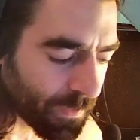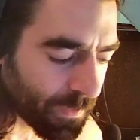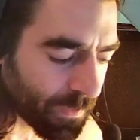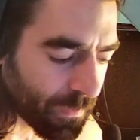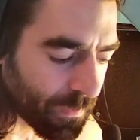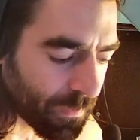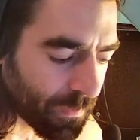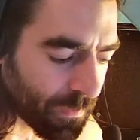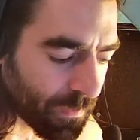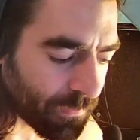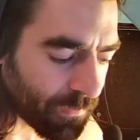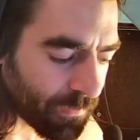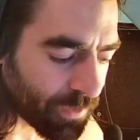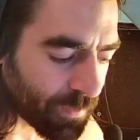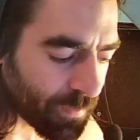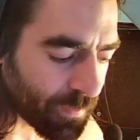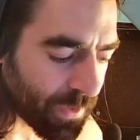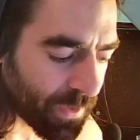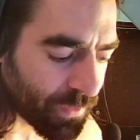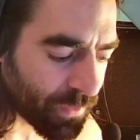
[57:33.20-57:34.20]
cover your
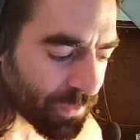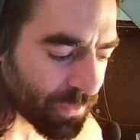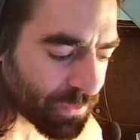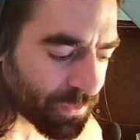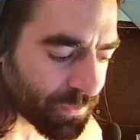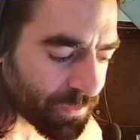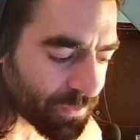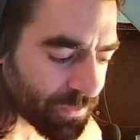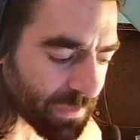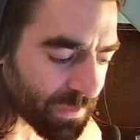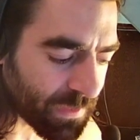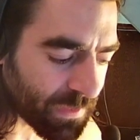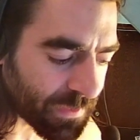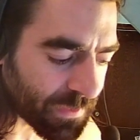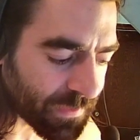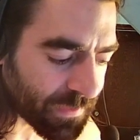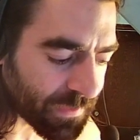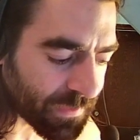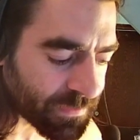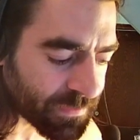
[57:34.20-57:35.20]
mouth when you
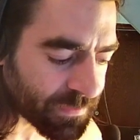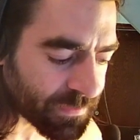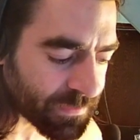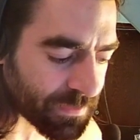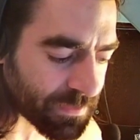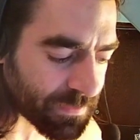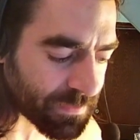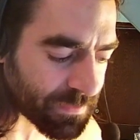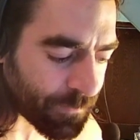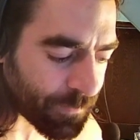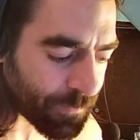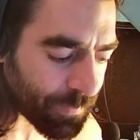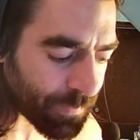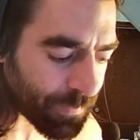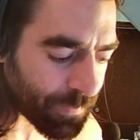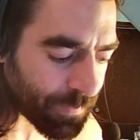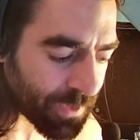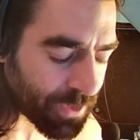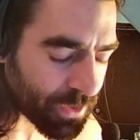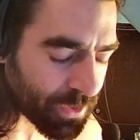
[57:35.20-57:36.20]
sneeze. Make
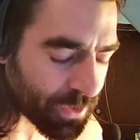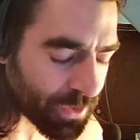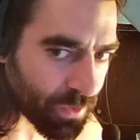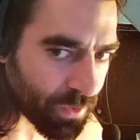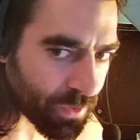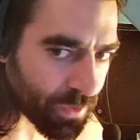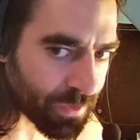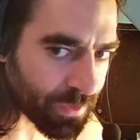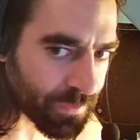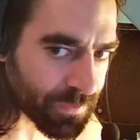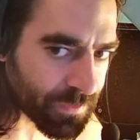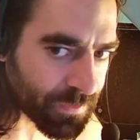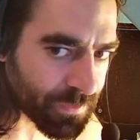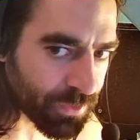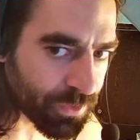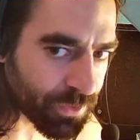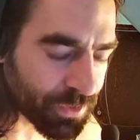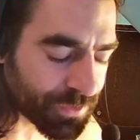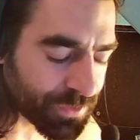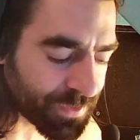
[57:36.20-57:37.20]
sure you social
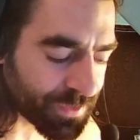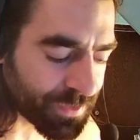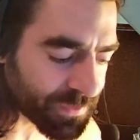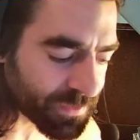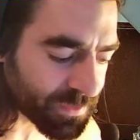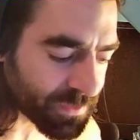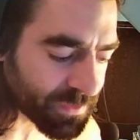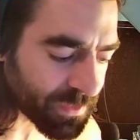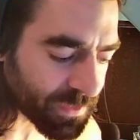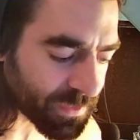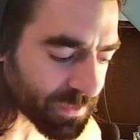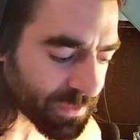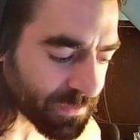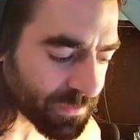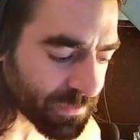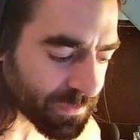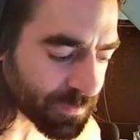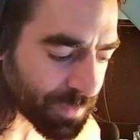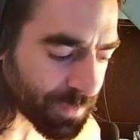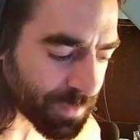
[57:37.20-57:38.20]
distance.
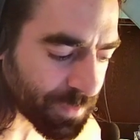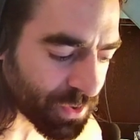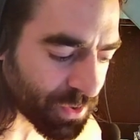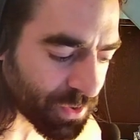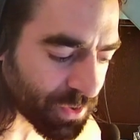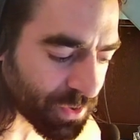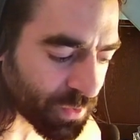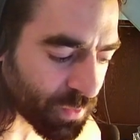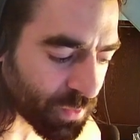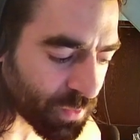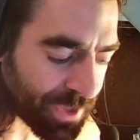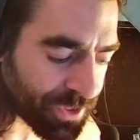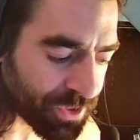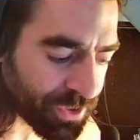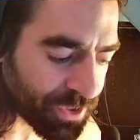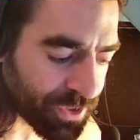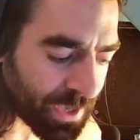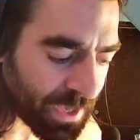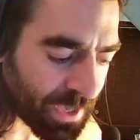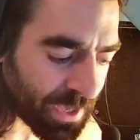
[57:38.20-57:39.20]
Make sure you wash your
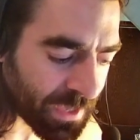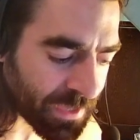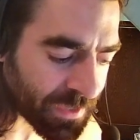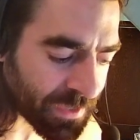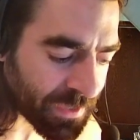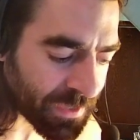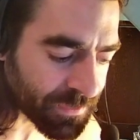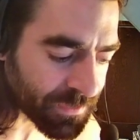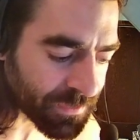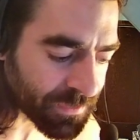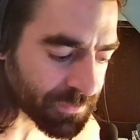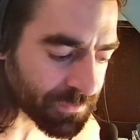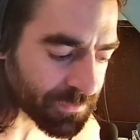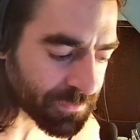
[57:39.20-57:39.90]
hands.